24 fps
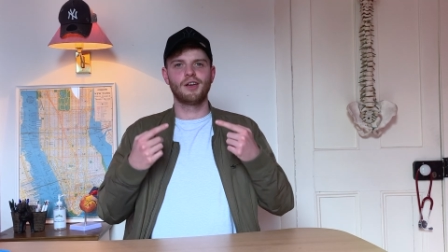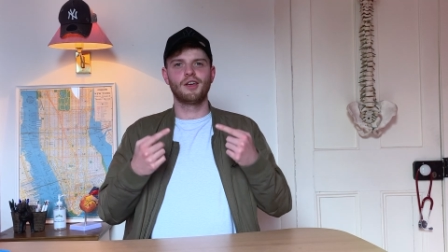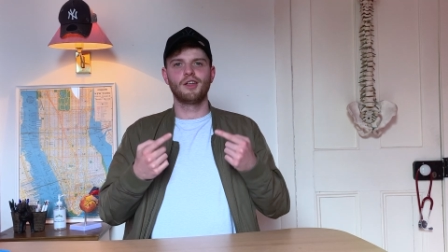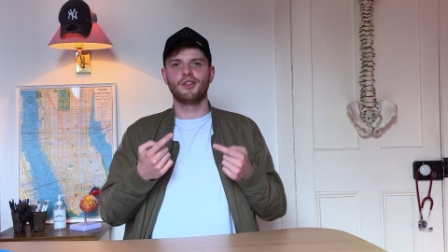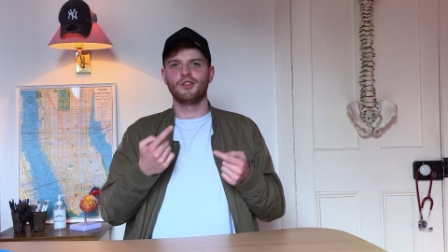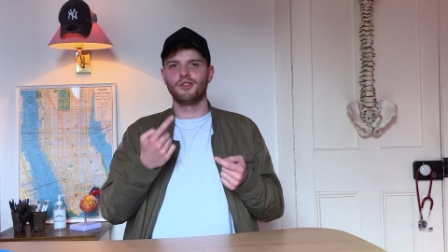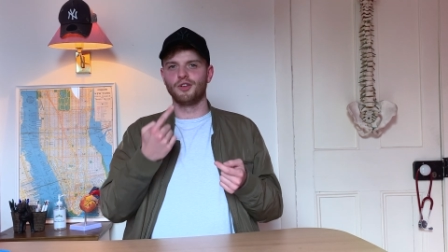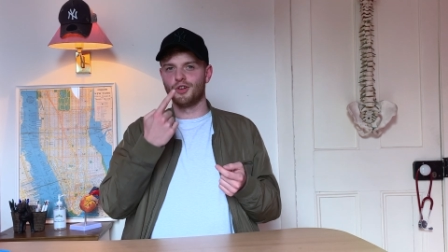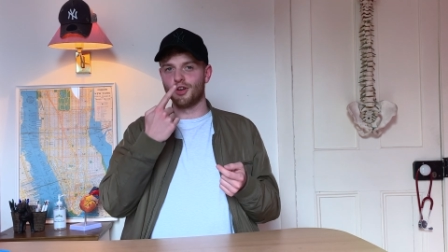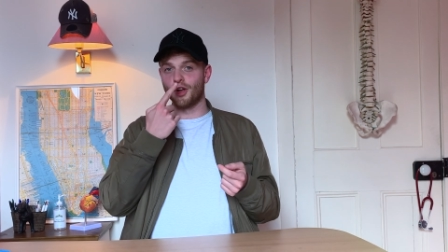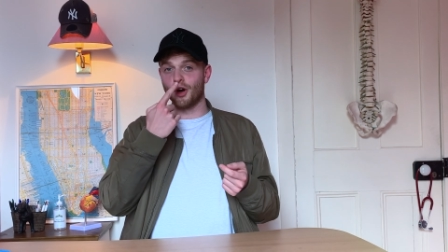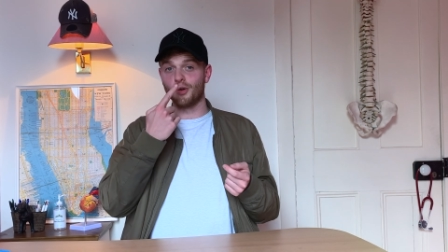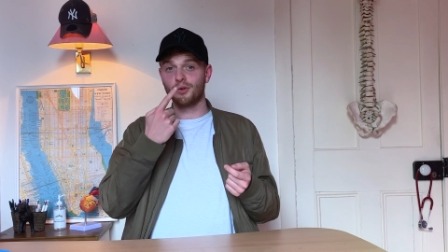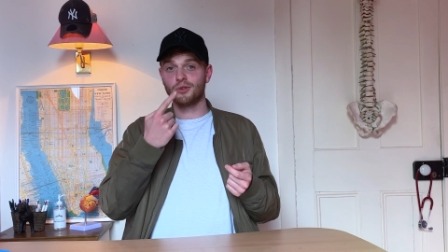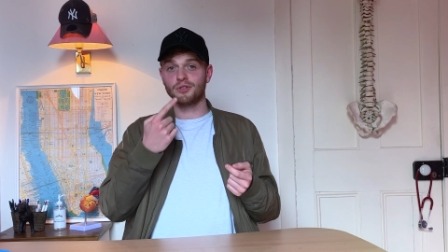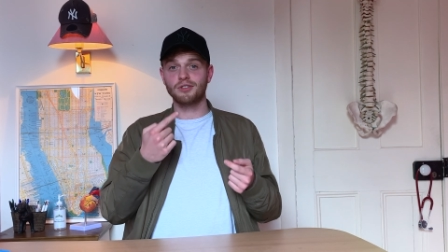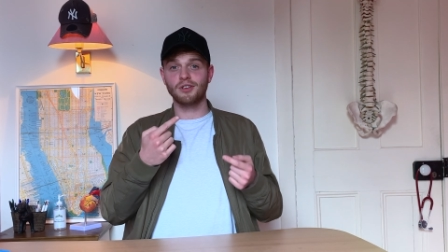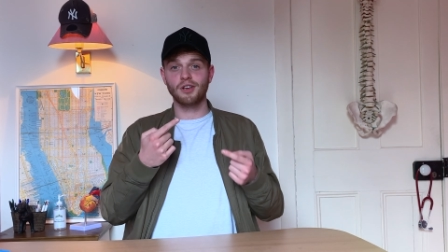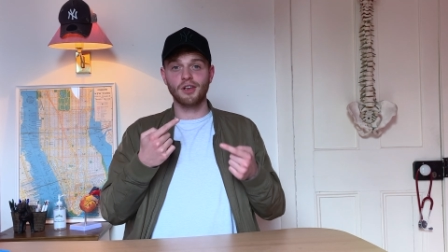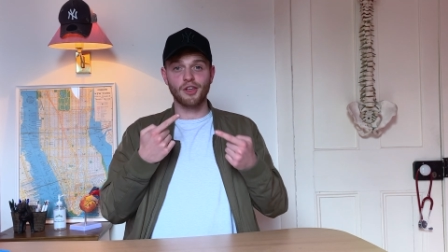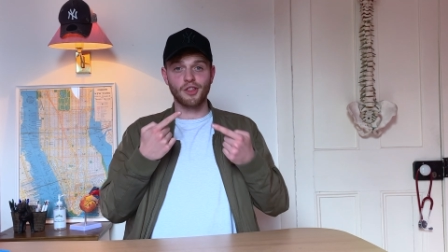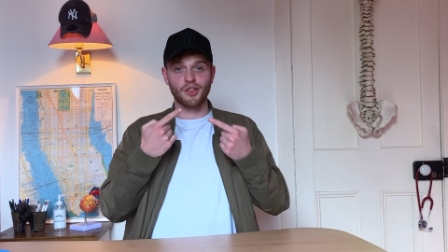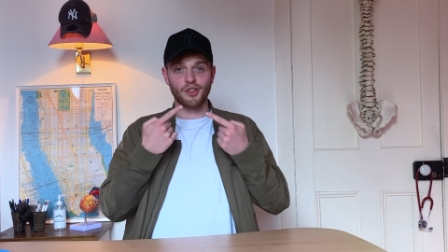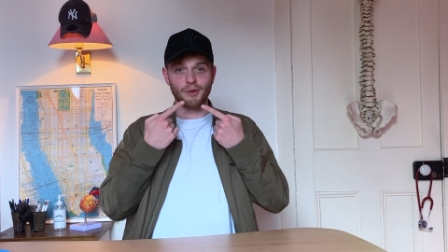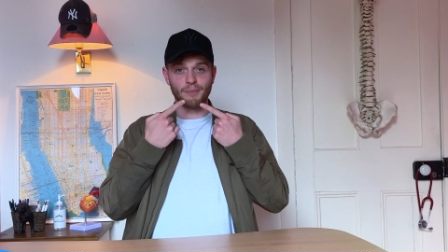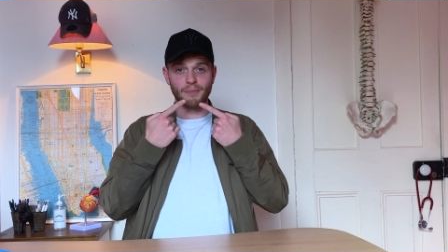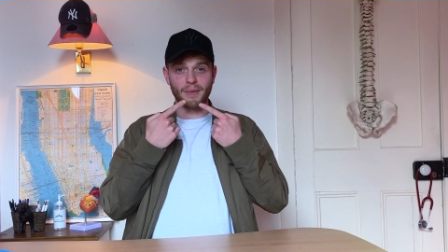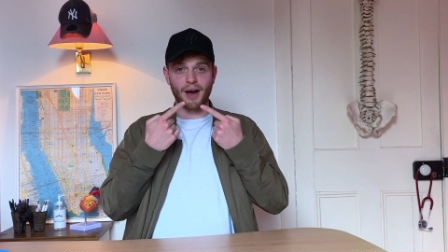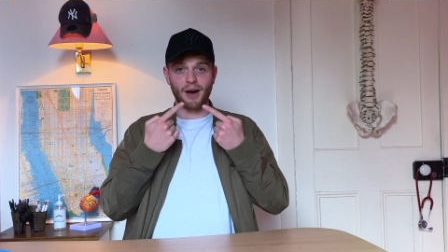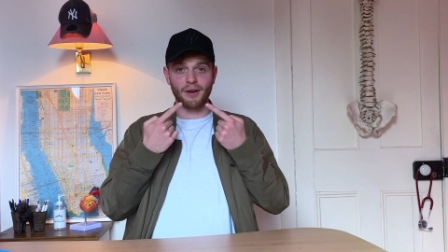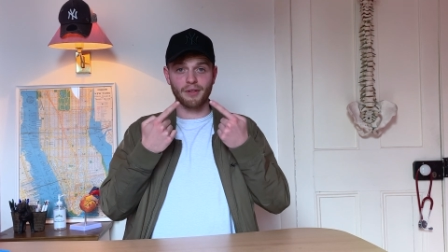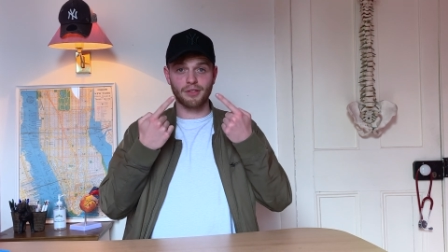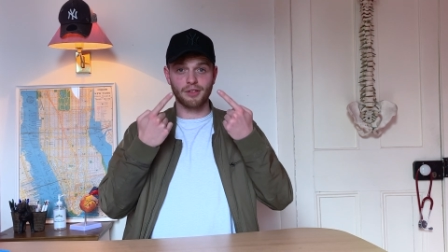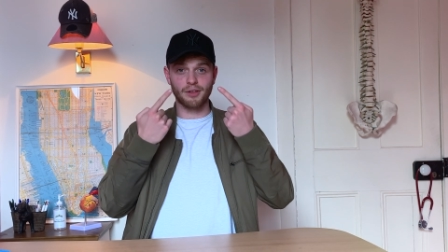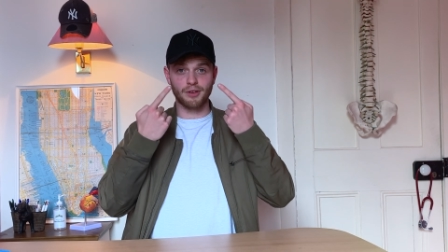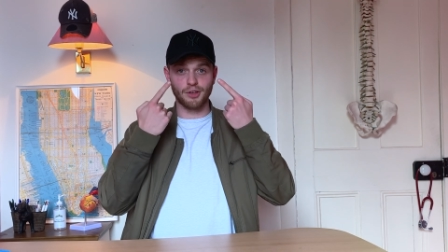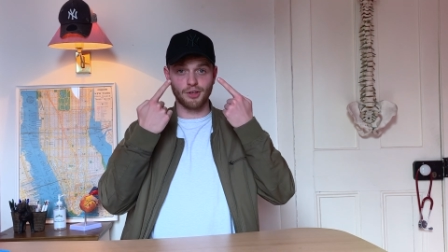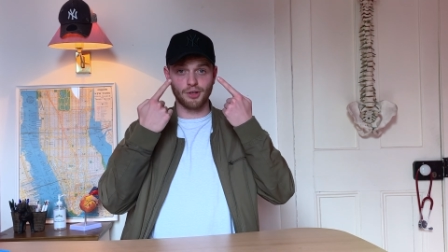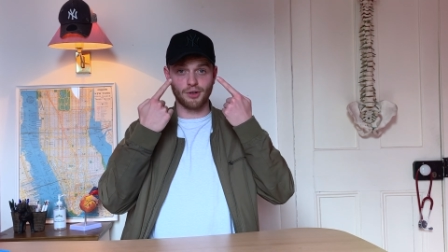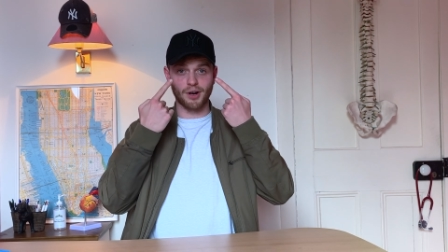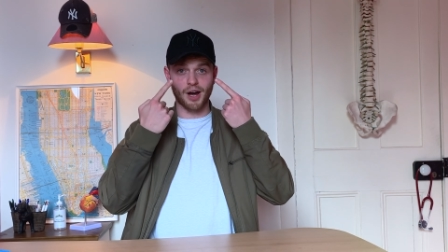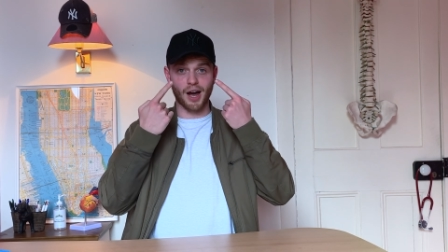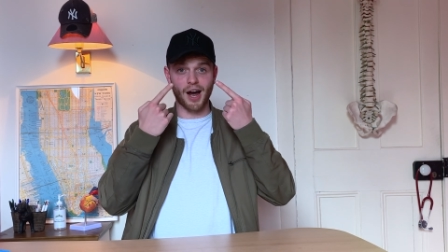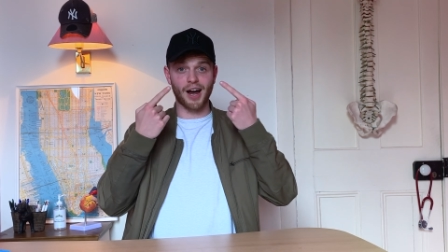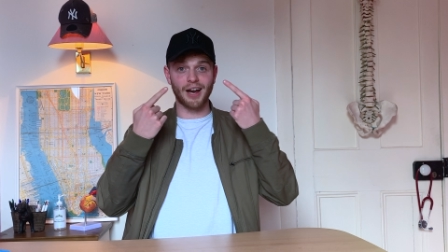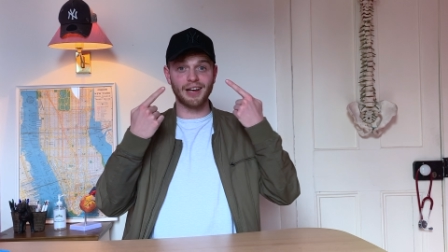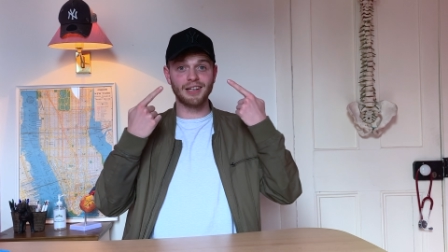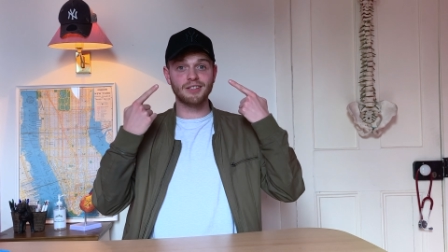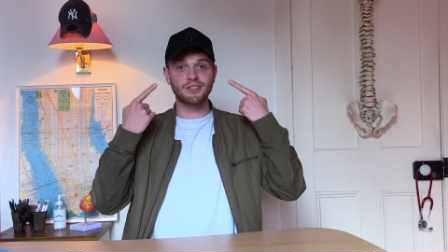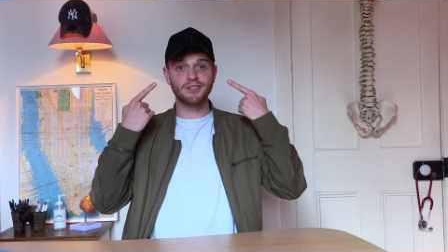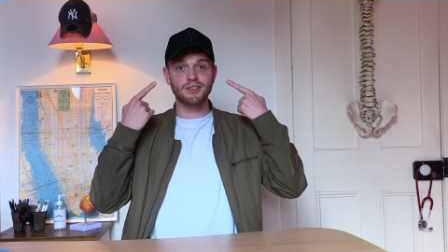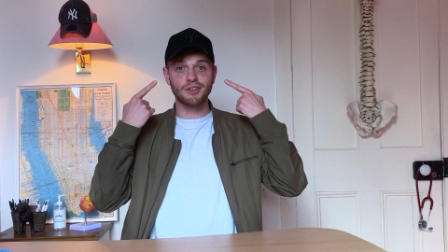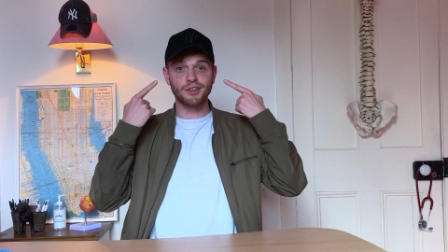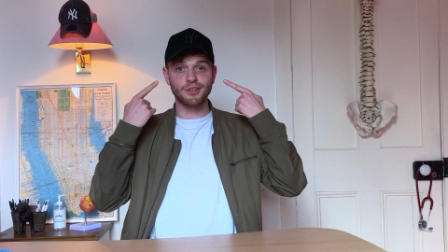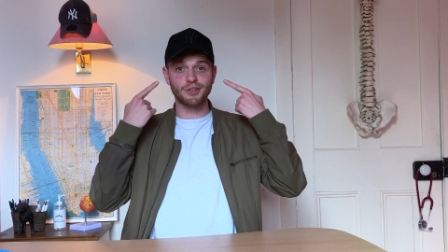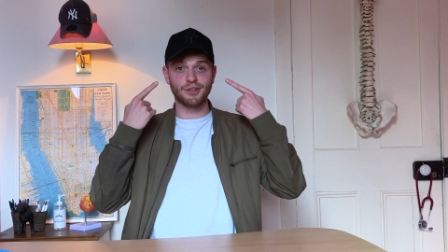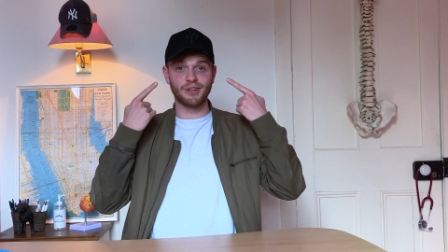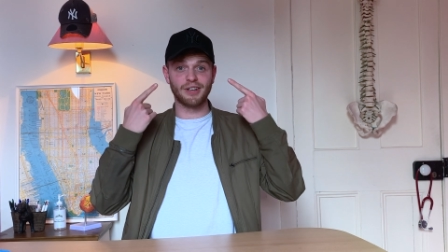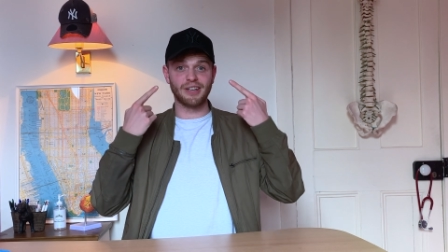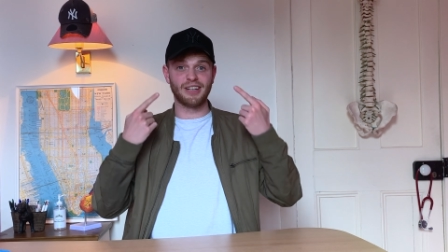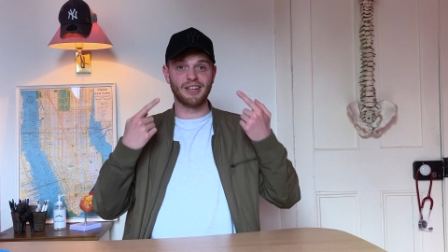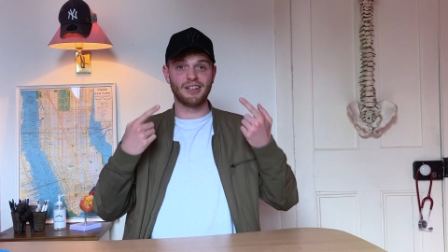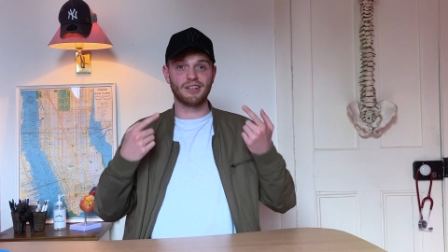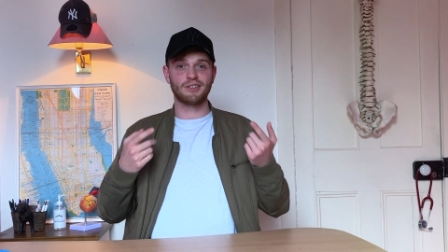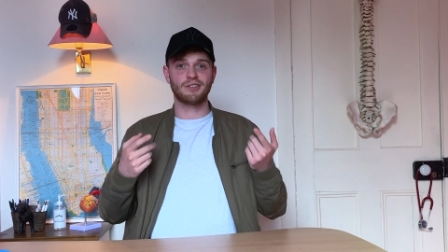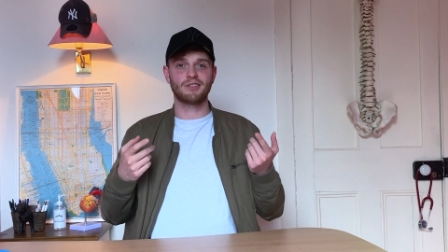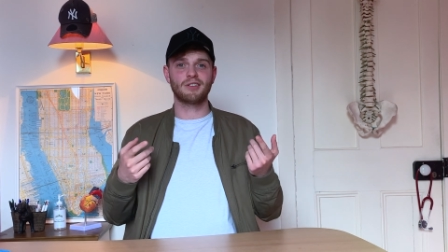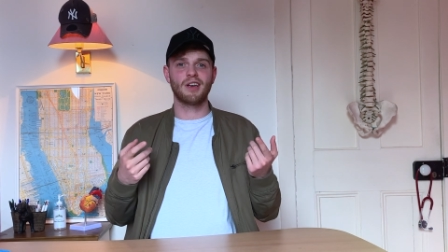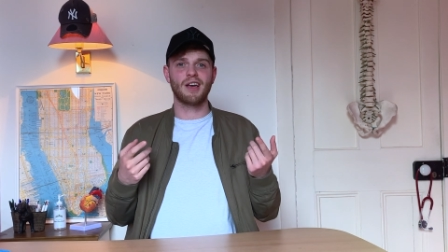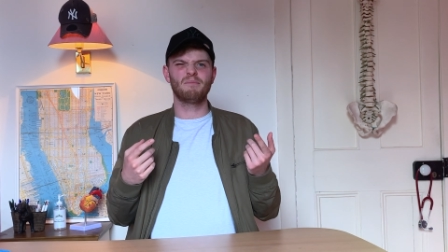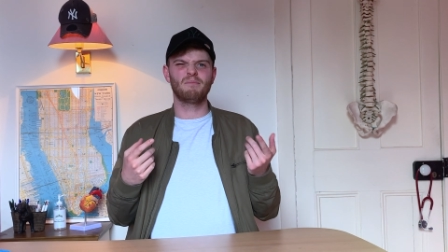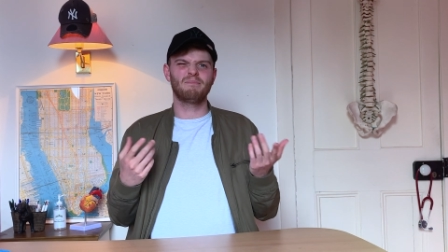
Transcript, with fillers: the nose, the mouth, your eyes, your ears,